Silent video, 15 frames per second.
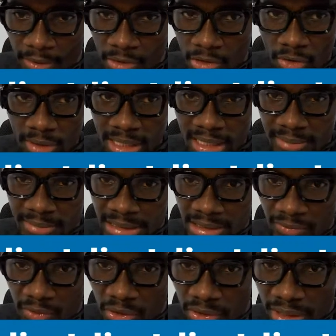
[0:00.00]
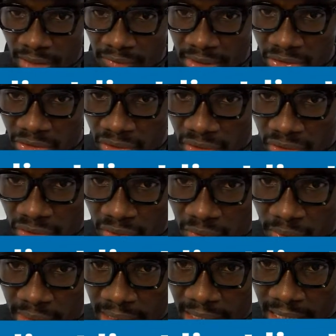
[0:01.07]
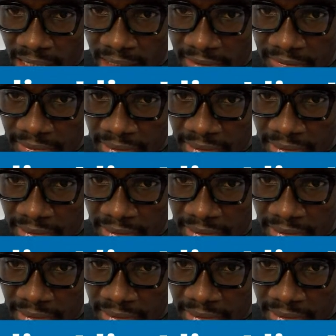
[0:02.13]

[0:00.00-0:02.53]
All right, let me see what other questions do we have.